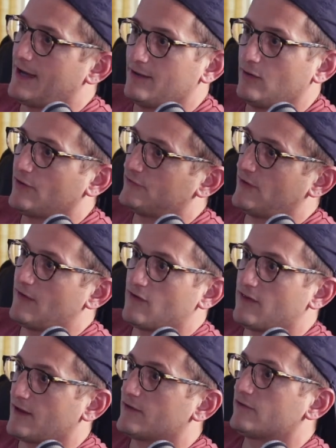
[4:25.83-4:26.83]
He lost
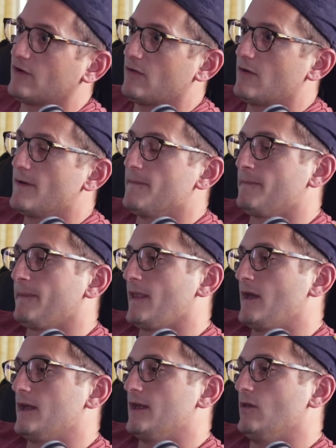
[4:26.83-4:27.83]
everything, so
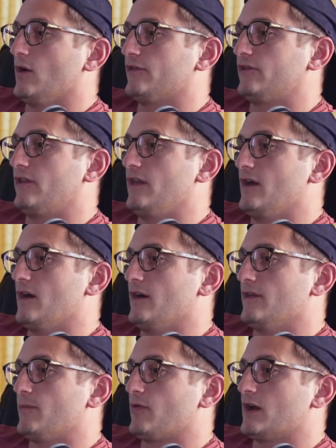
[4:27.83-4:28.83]
he lost the
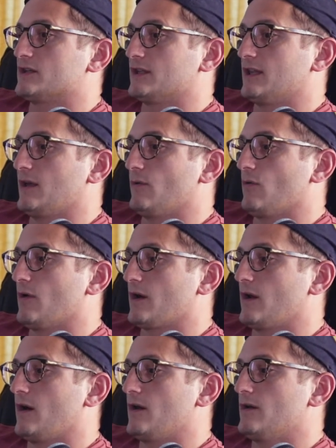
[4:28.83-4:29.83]
project that they were working
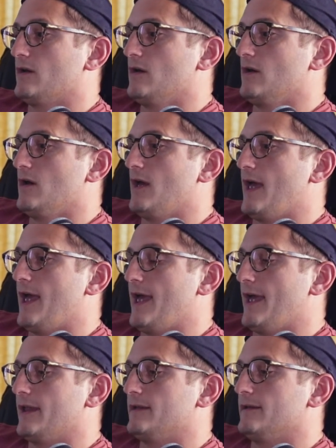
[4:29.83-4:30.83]
on,
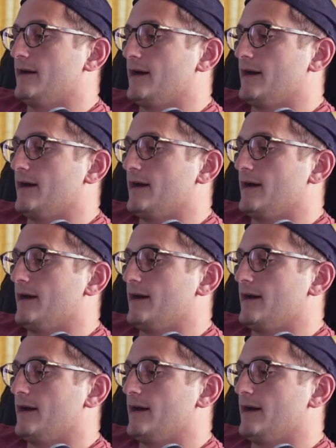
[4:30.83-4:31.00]
and